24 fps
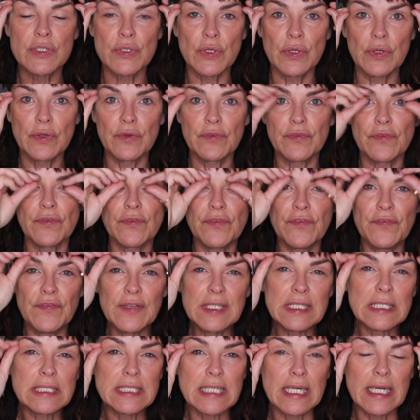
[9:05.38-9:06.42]
sort of
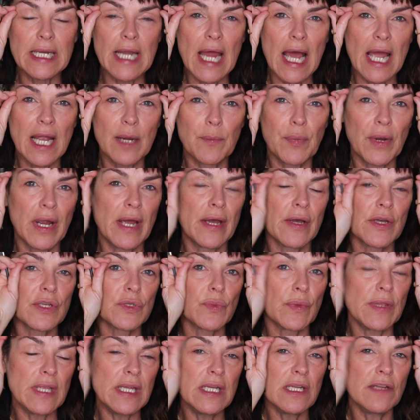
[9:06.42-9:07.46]
filled in
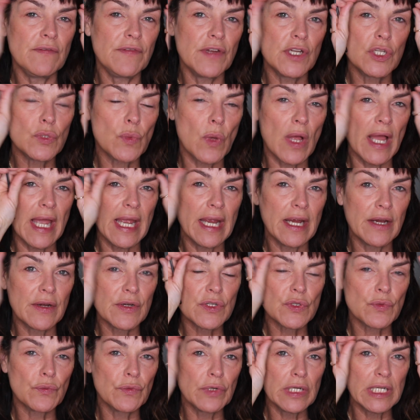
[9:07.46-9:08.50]
eyebrows with individual
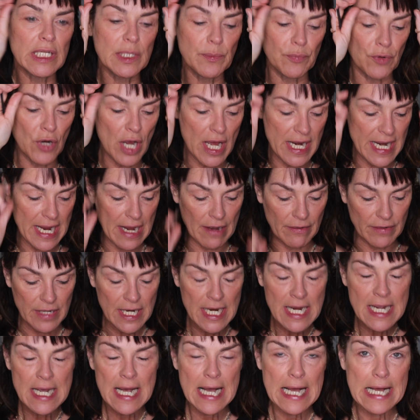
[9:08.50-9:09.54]
hairs really brought out.
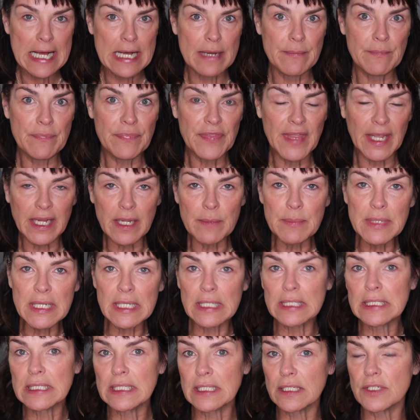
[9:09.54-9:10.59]
Um, that can be
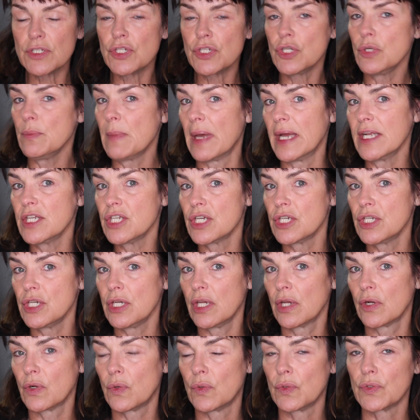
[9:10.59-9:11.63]
a little too much as you
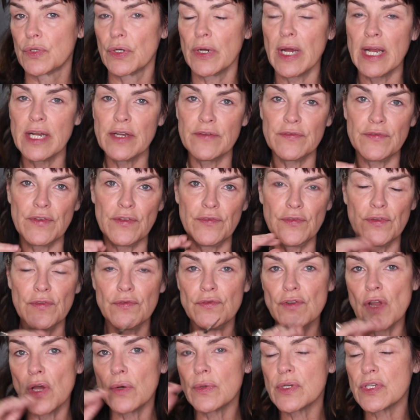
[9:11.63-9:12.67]
get older, and if, if
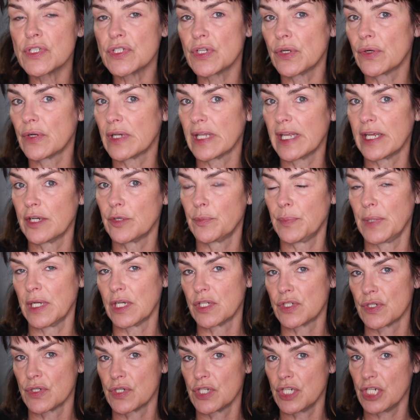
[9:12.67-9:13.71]
you've noticed her in later
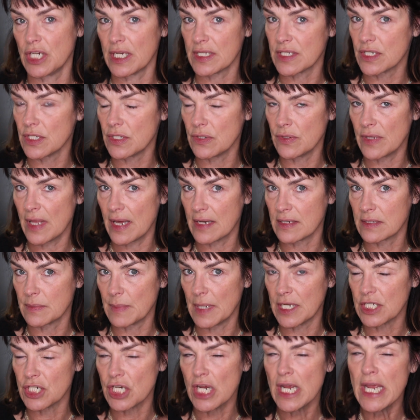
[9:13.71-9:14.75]
pictures, she doesn't do that as
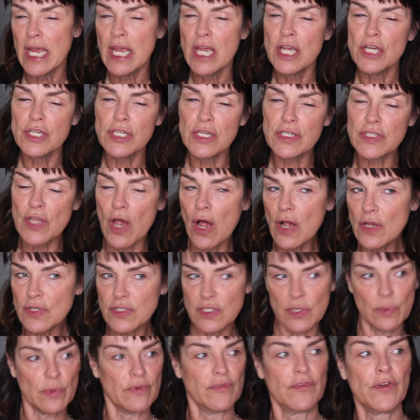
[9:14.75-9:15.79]
much. She is
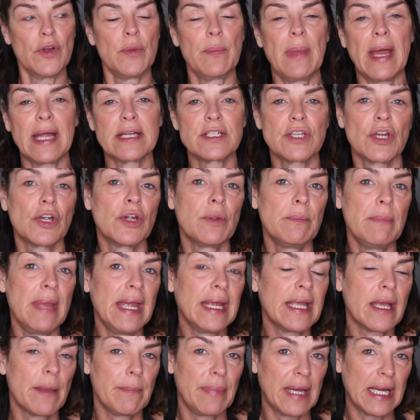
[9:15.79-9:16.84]
also referred back to her
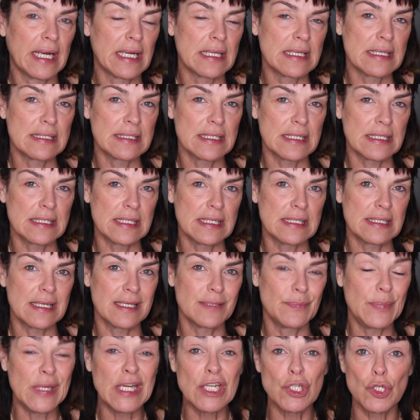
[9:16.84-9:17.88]
makeup back in the 60s
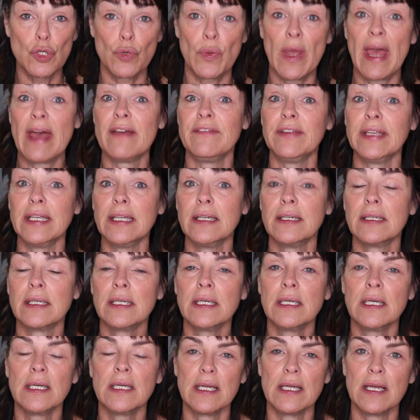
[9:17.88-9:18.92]
as being too heavy.
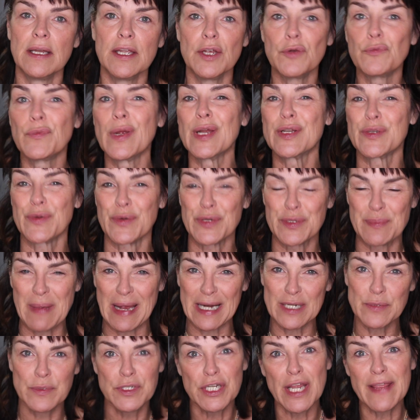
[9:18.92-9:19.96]
Uh, in
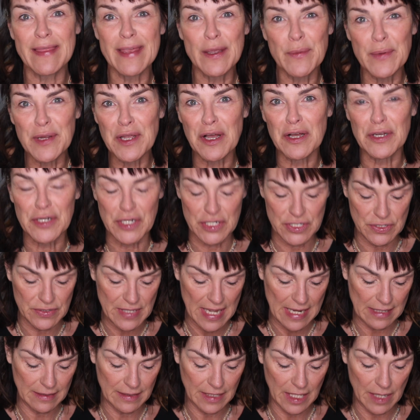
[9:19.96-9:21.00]
retrospect, which I think we all could do
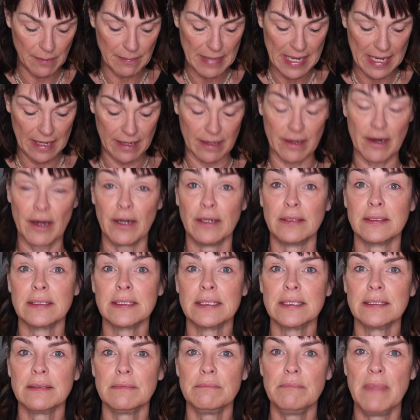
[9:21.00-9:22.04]
that looking back at our
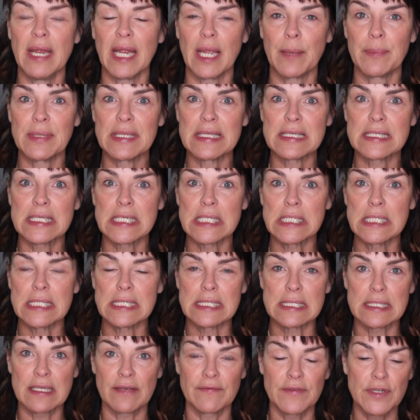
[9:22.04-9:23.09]
makeup in the
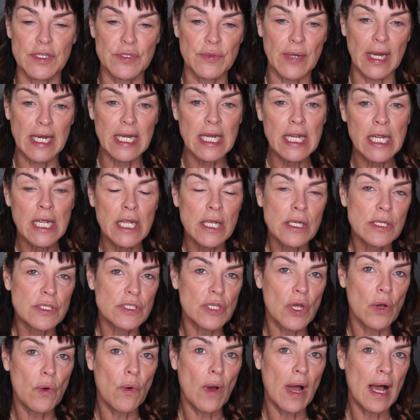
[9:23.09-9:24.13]
60s and 70s, right?
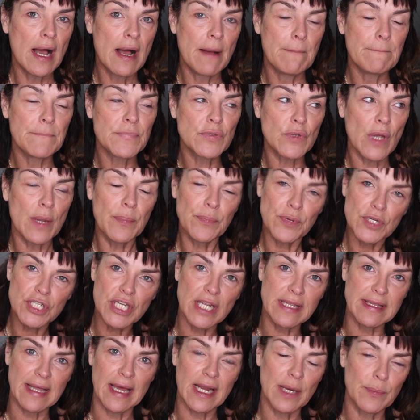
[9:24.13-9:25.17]
So, um, so I
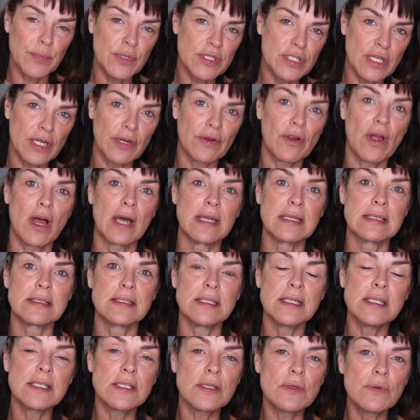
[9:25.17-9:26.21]
appreciate that. I appreciate her
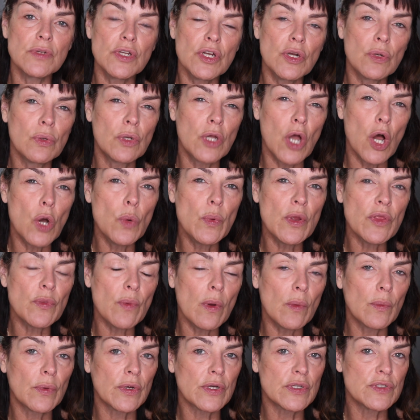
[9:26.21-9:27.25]
honesty. So, you know, go with
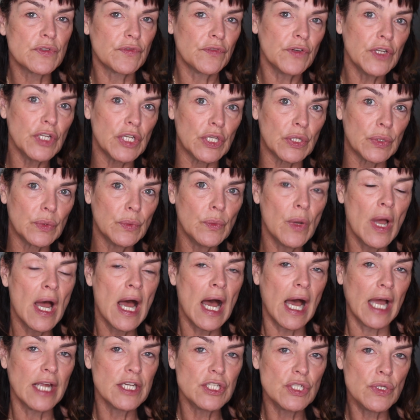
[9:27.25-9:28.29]
what works for you.
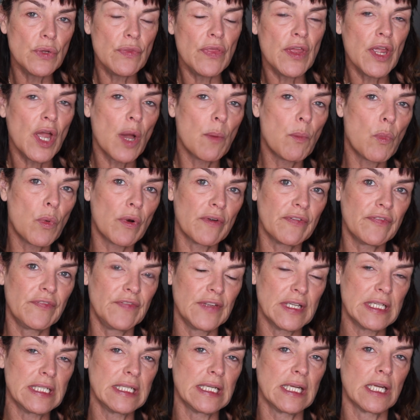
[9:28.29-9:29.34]
I do think a more
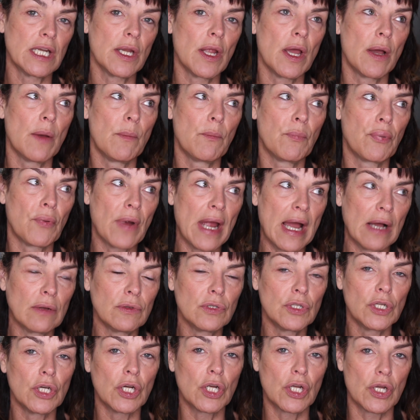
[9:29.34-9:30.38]
filled-in brow
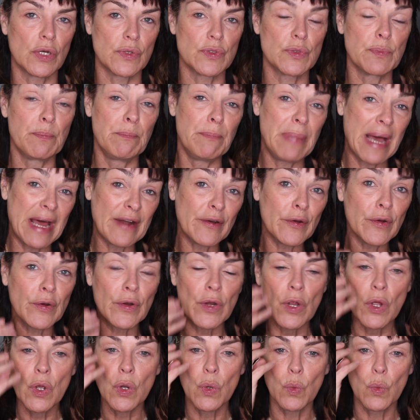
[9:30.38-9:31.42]
look goes better